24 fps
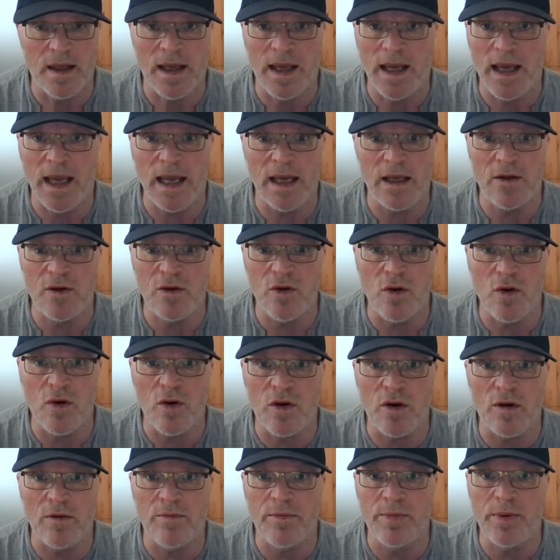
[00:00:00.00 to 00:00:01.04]
ignore
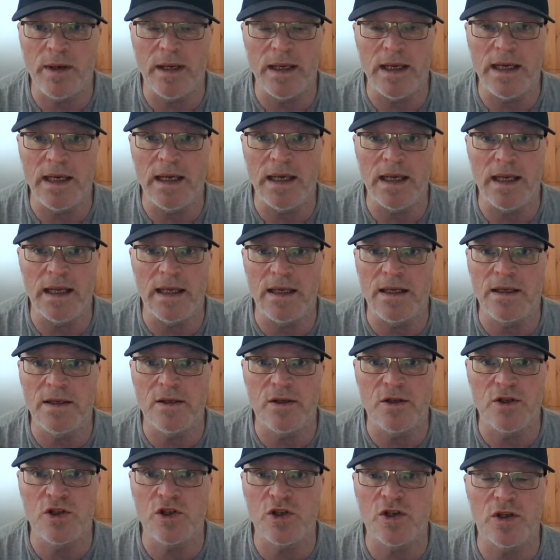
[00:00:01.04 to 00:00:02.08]
completely
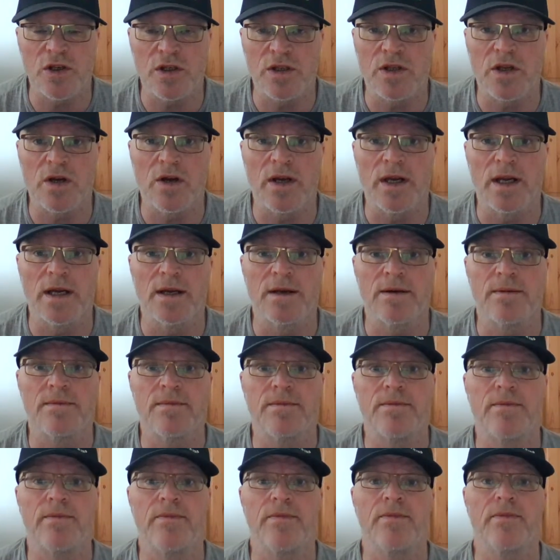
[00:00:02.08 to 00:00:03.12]
the sugar diet.
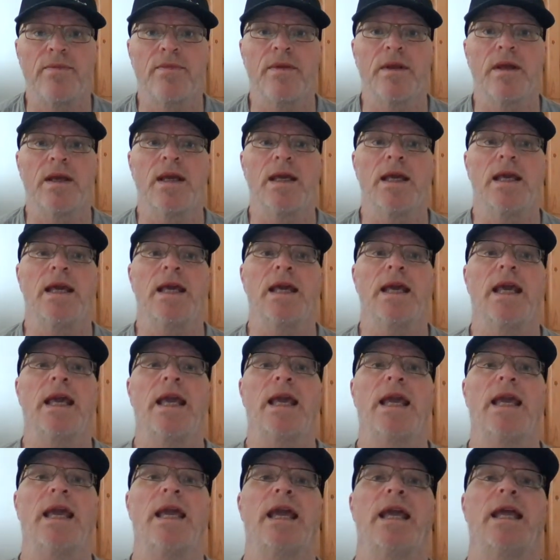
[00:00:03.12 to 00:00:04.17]

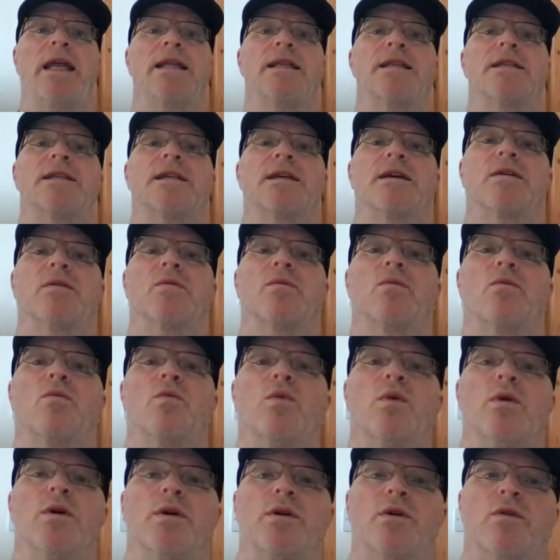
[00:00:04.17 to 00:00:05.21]
It
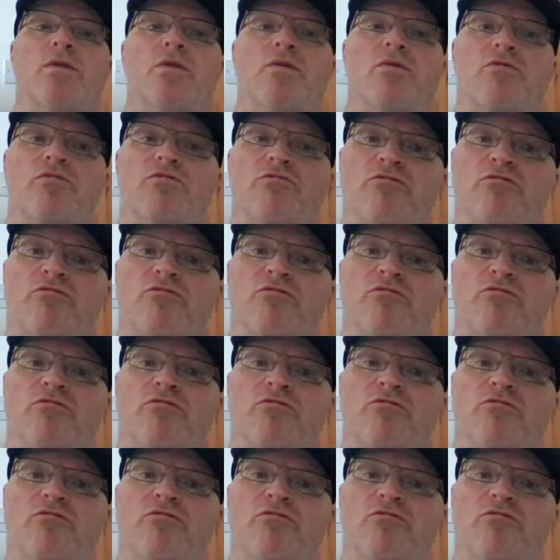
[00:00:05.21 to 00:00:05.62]
will